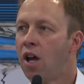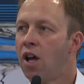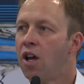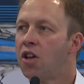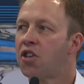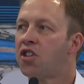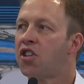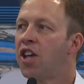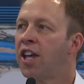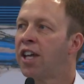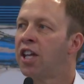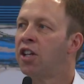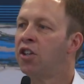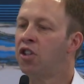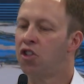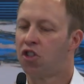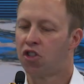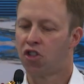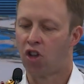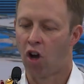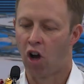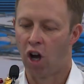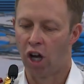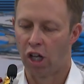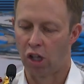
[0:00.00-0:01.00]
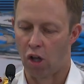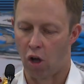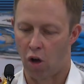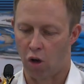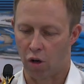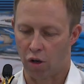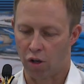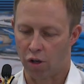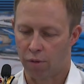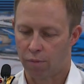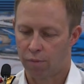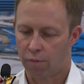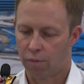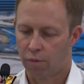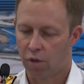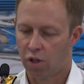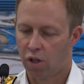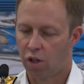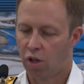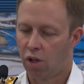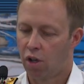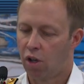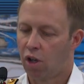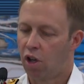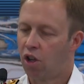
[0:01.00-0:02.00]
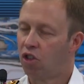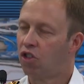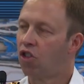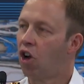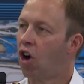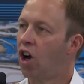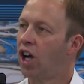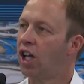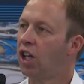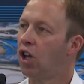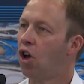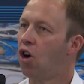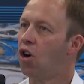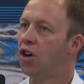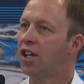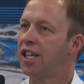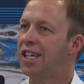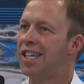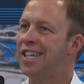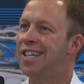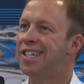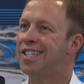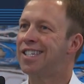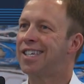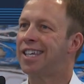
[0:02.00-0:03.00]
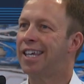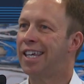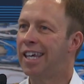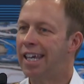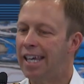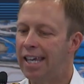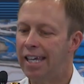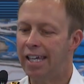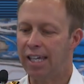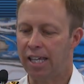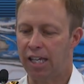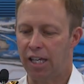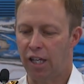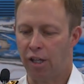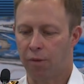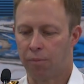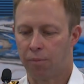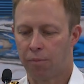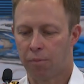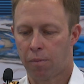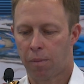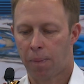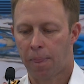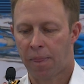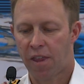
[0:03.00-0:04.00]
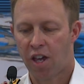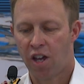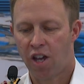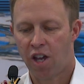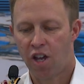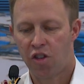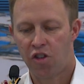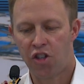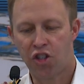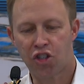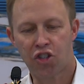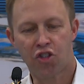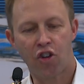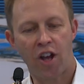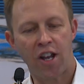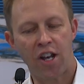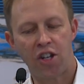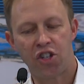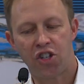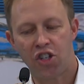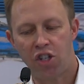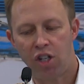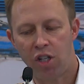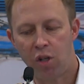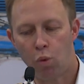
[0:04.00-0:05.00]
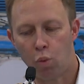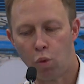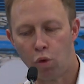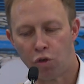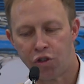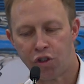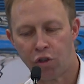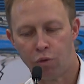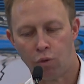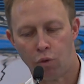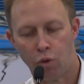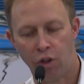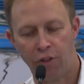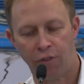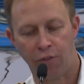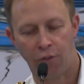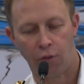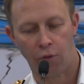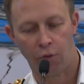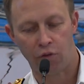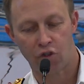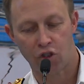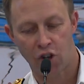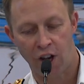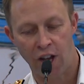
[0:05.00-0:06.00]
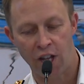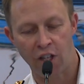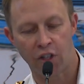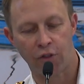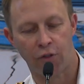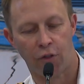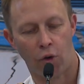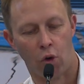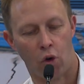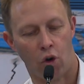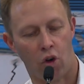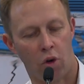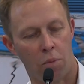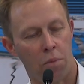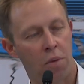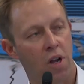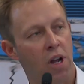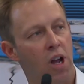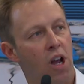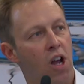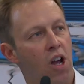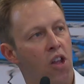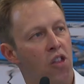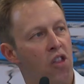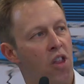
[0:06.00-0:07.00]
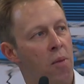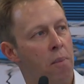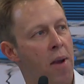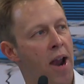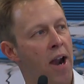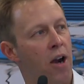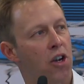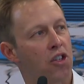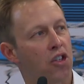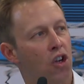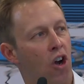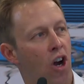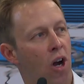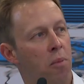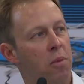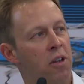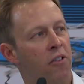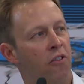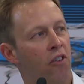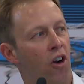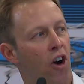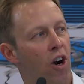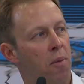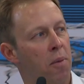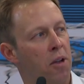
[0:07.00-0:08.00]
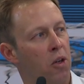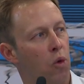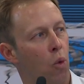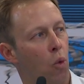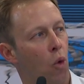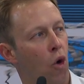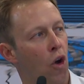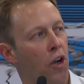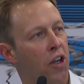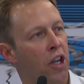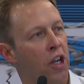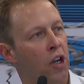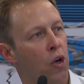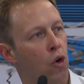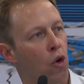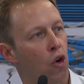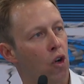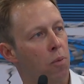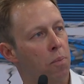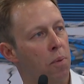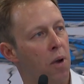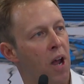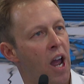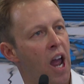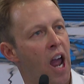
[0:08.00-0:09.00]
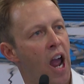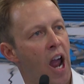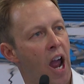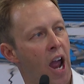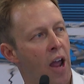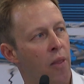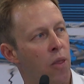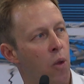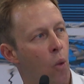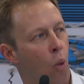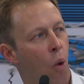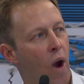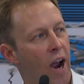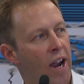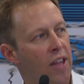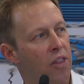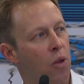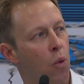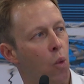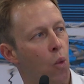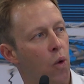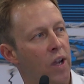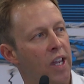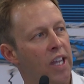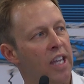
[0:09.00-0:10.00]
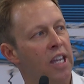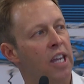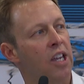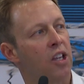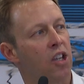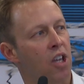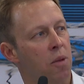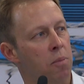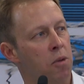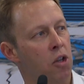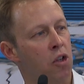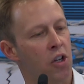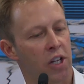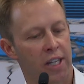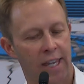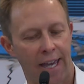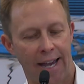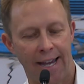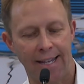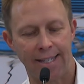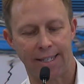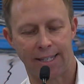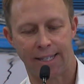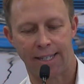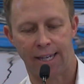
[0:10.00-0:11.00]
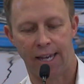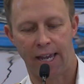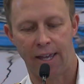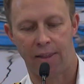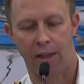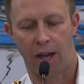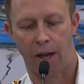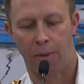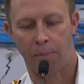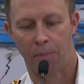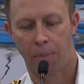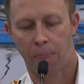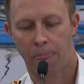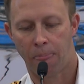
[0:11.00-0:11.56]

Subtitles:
Second is dialogue. Dialogue is key. This strategy will transform the Maritime Environmental Working Group and the way that we communicate together.